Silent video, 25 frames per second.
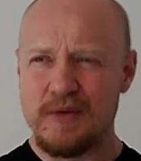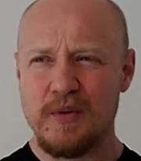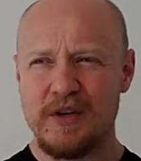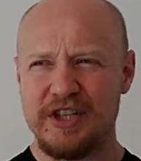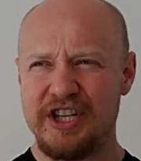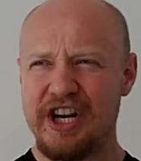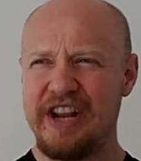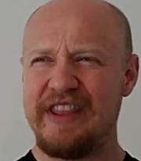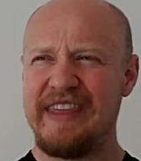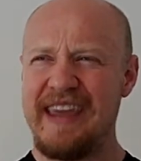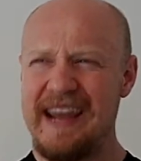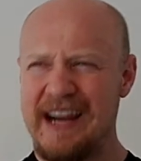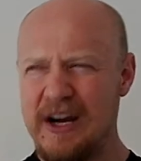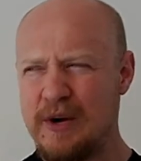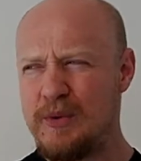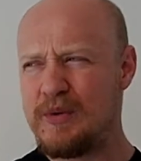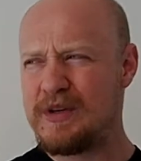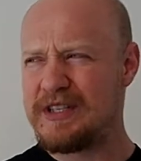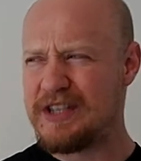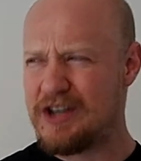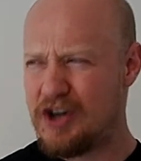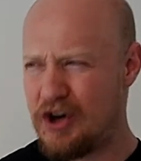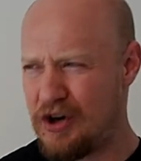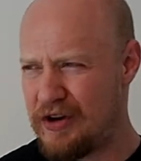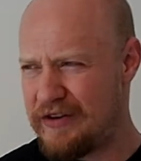which I think
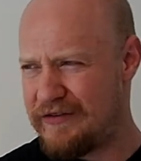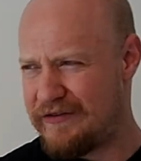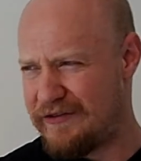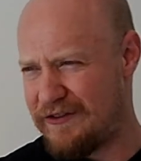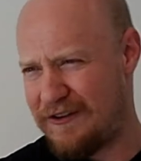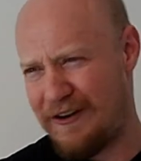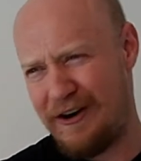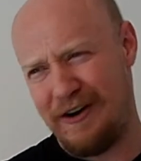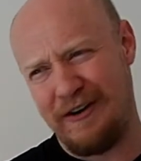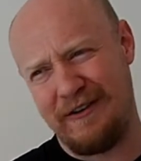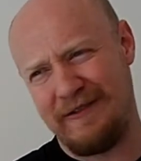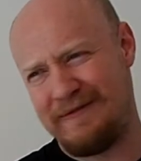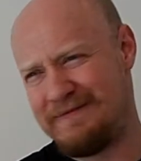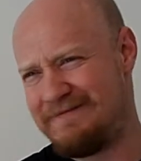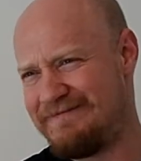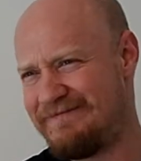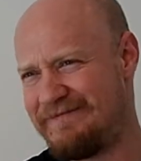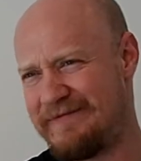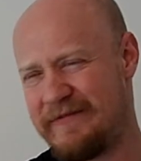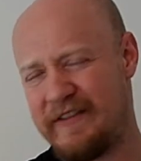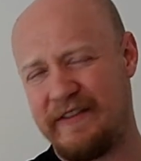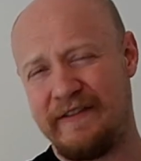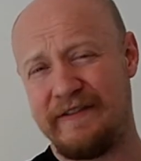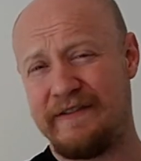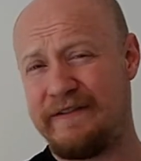was good for
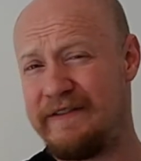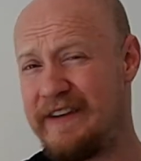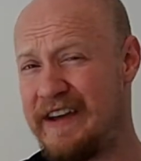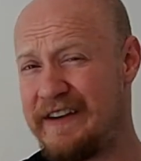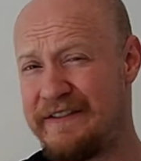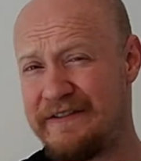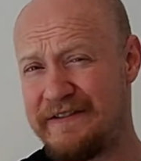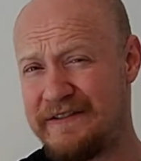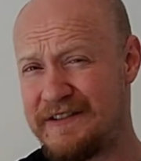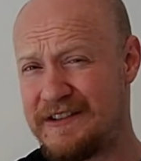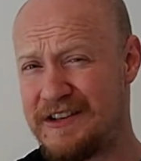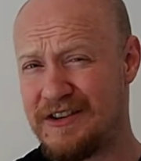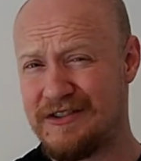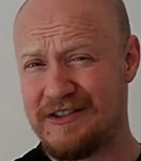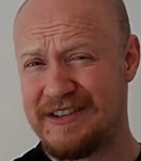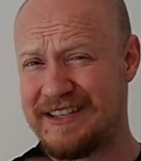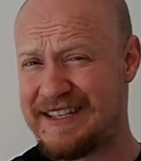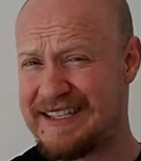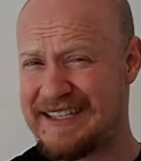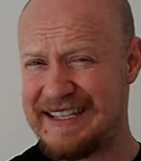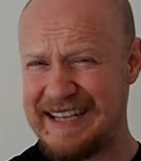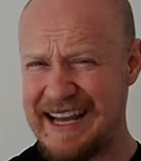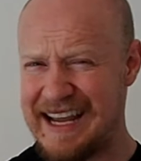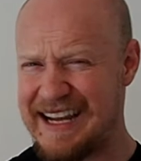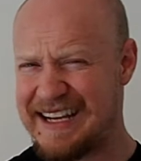5th or
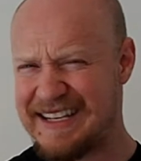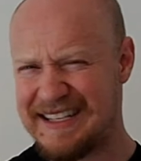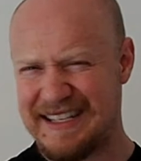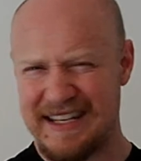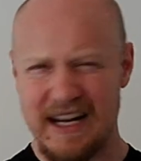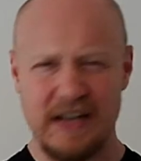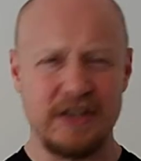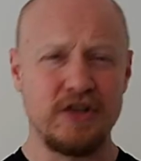6th.